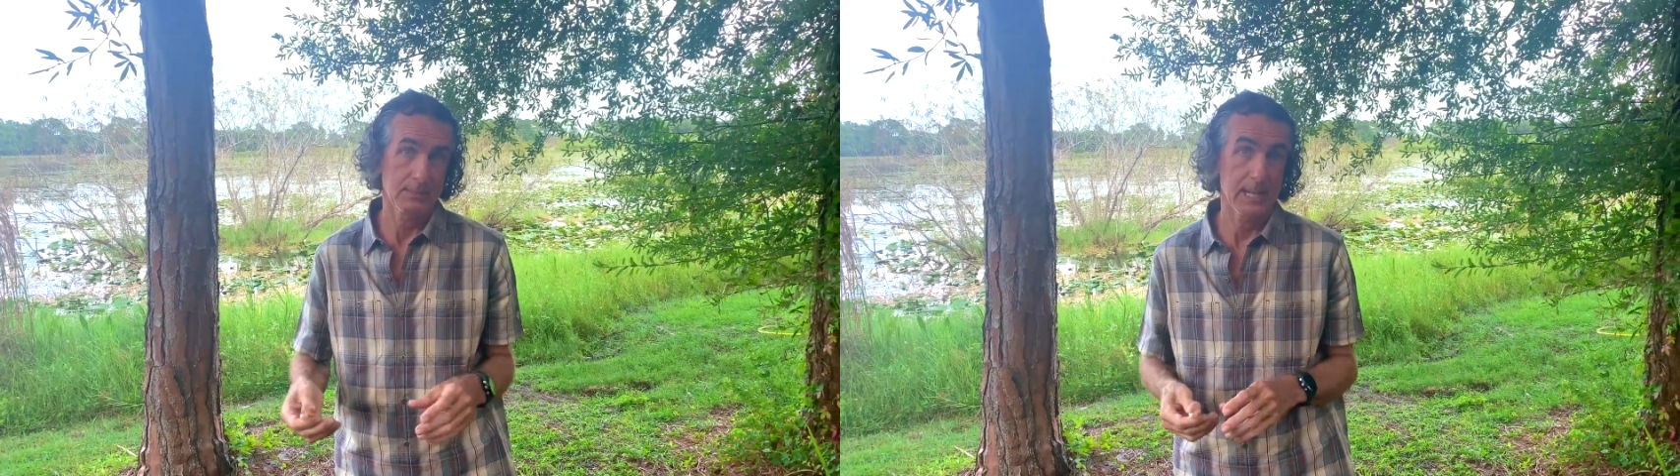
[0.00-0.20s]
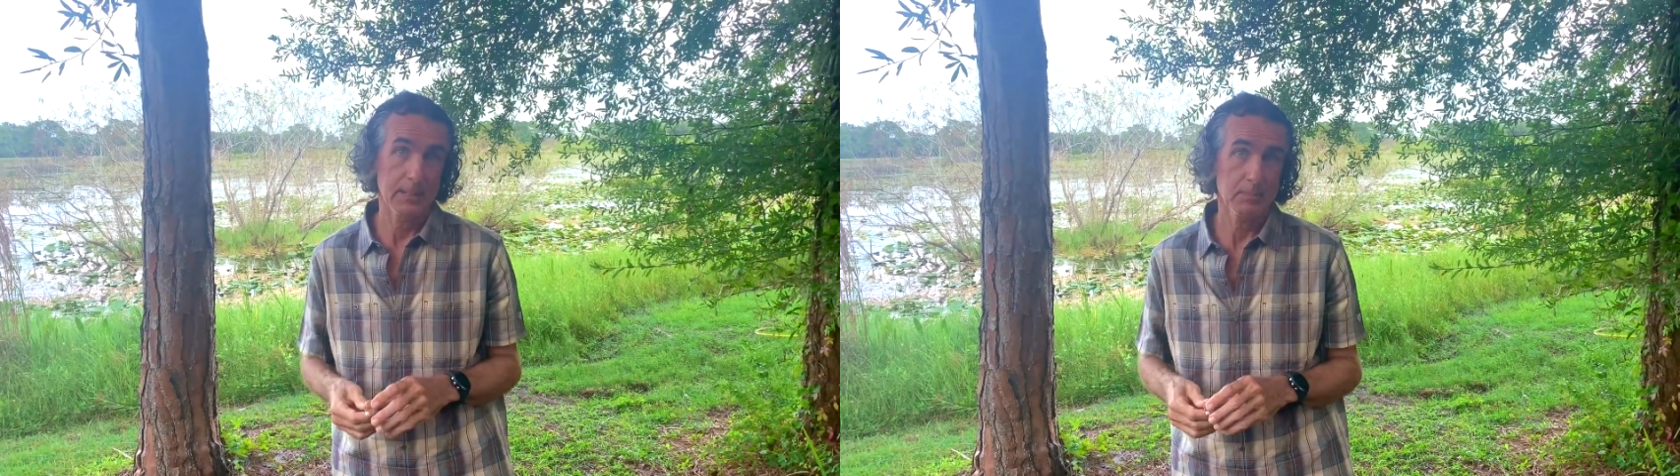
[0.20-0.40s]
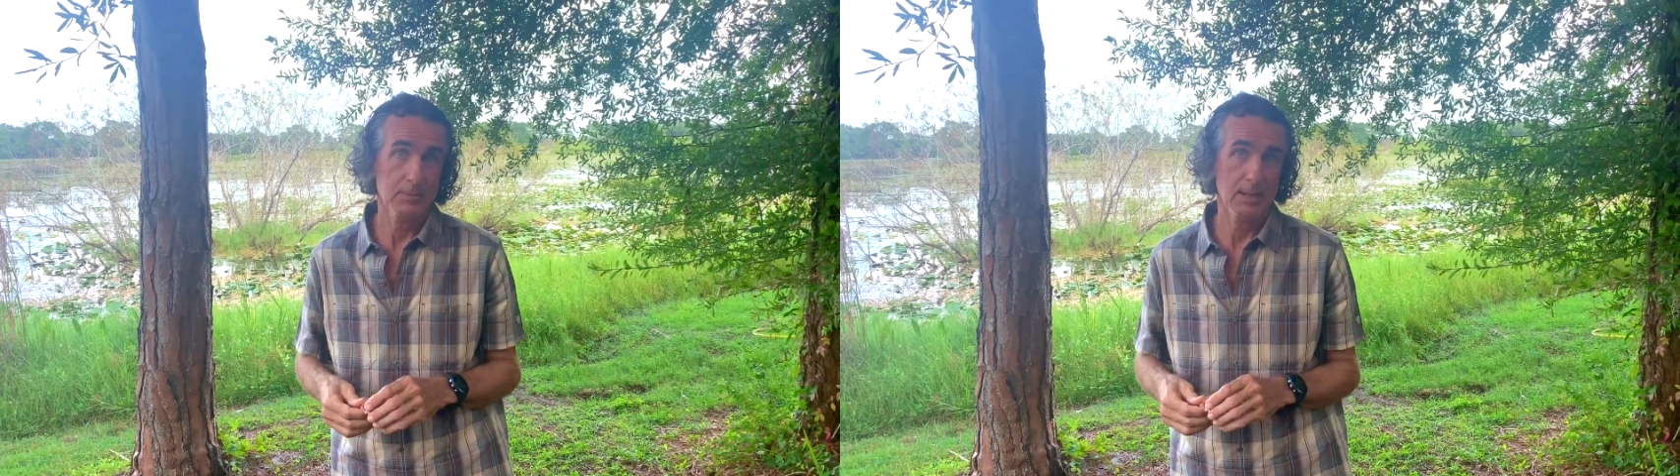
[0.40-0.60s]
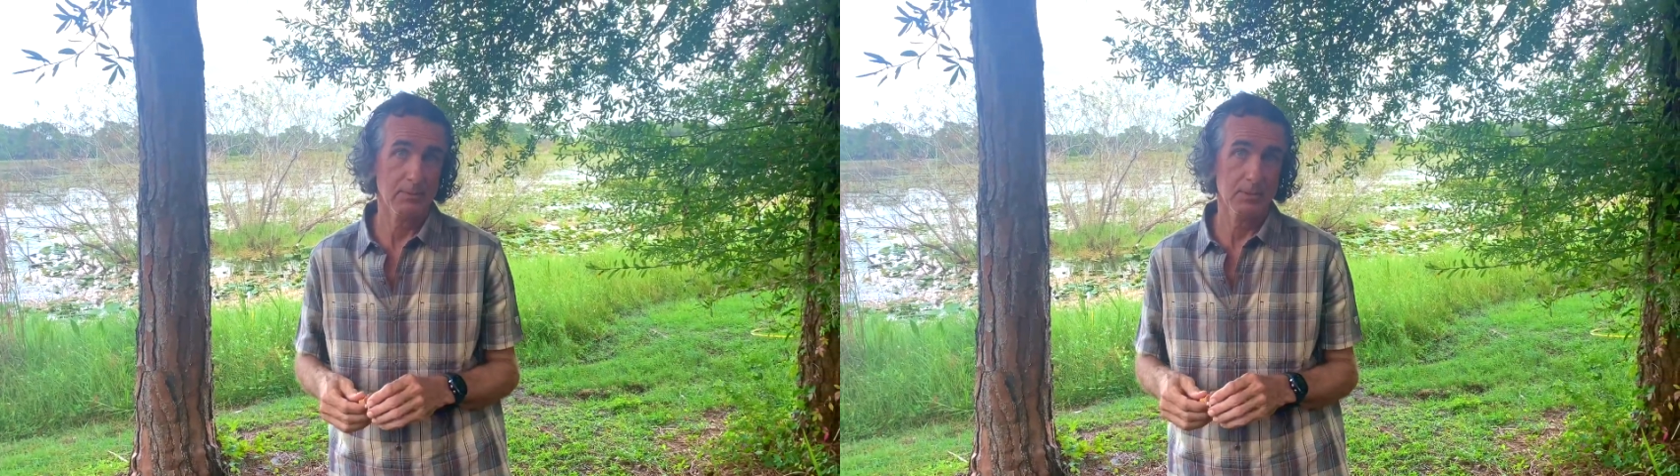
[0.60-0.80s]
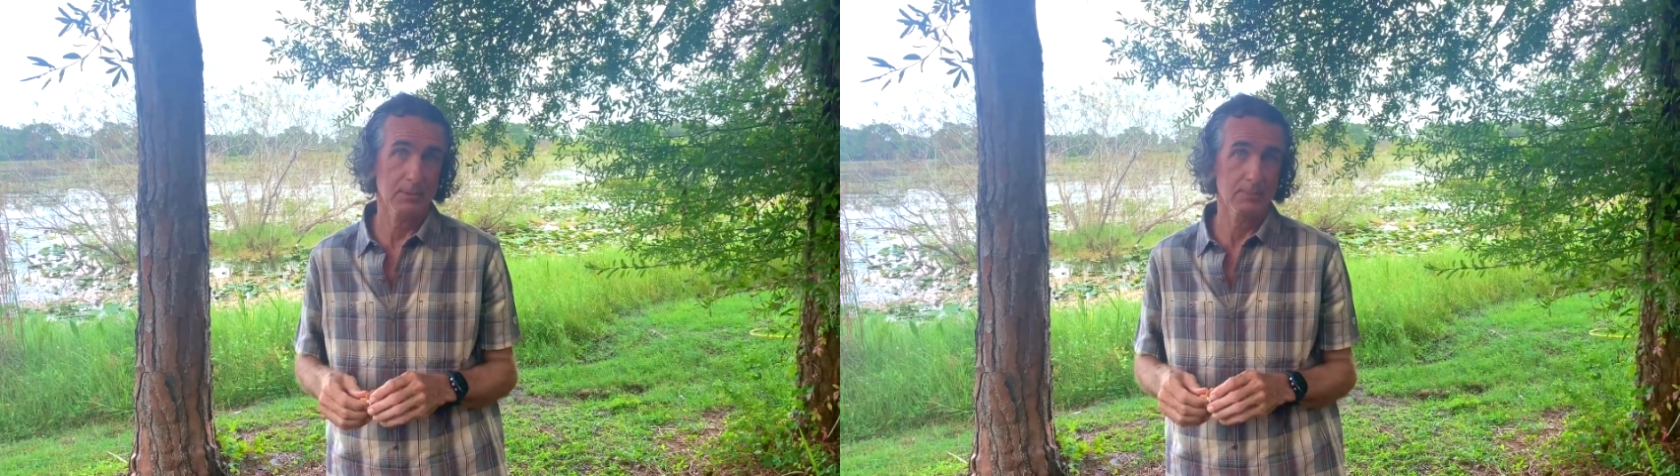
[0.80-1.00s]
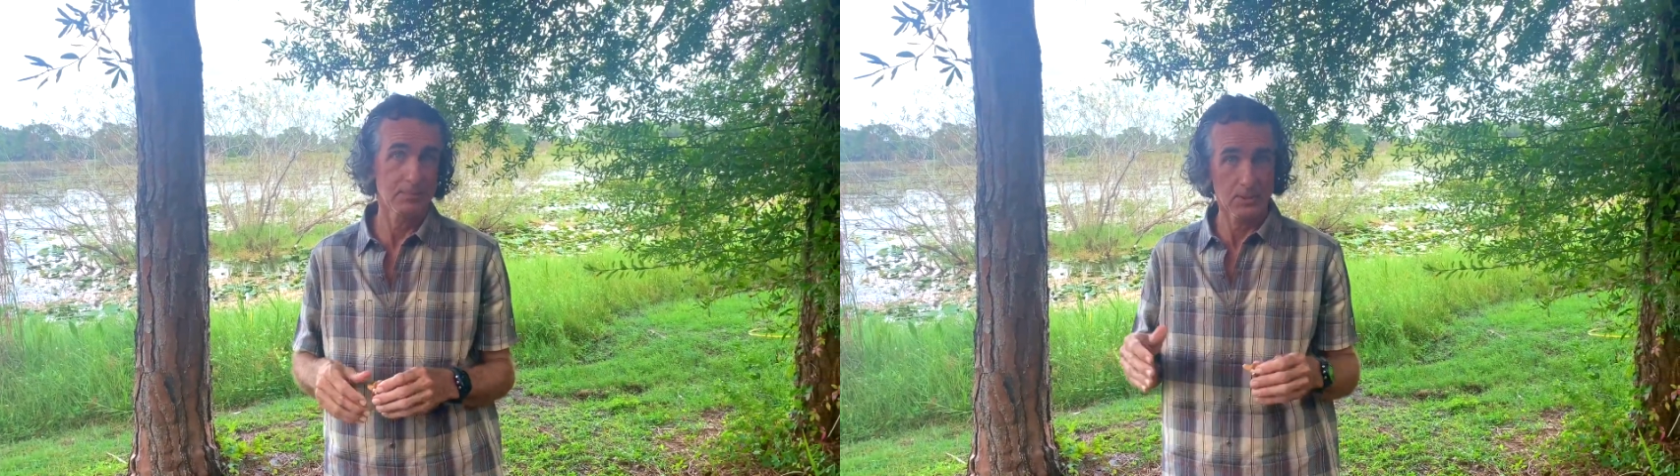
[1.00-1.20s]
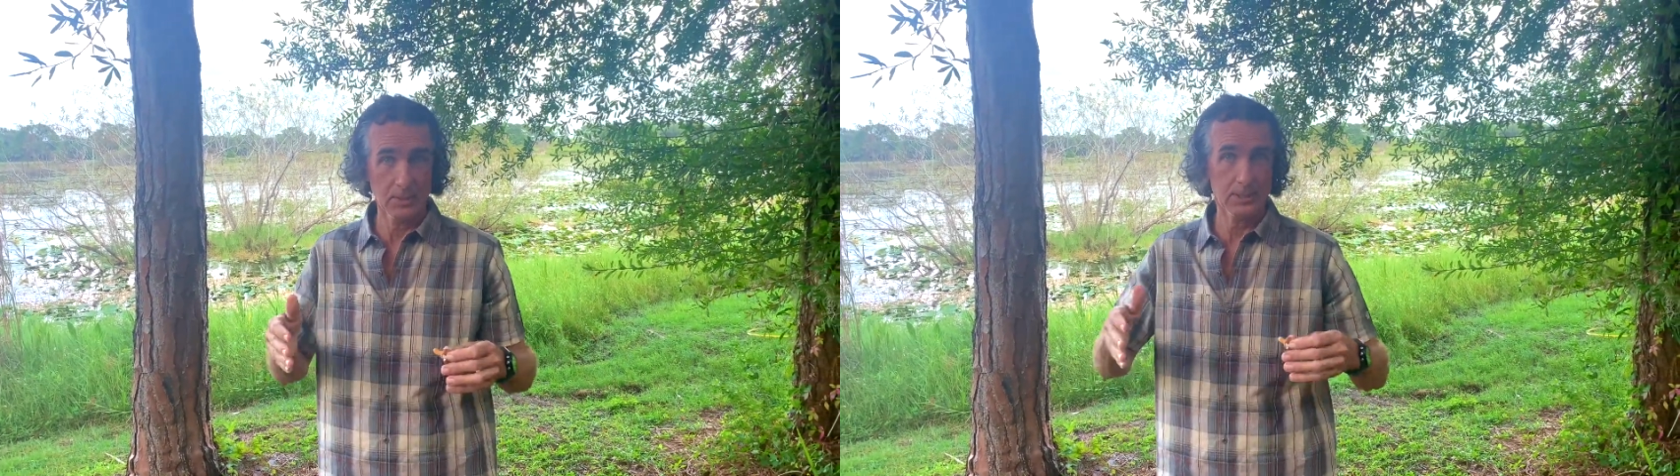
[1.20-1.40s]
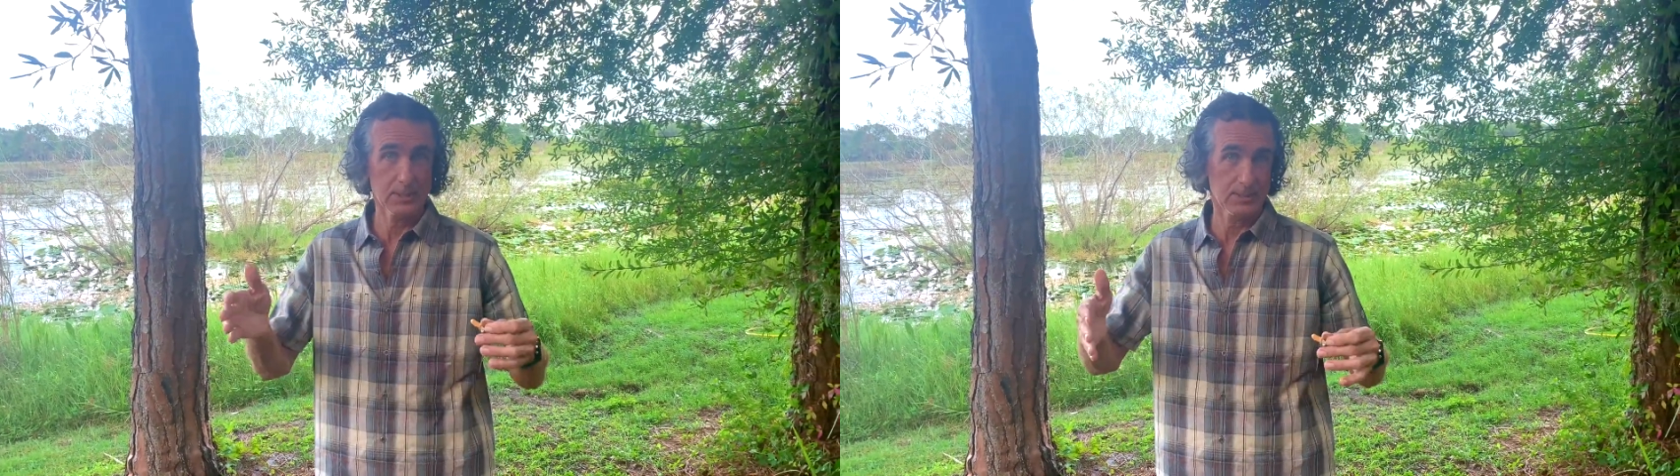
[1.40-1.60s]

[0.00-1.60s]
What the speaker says: names after you get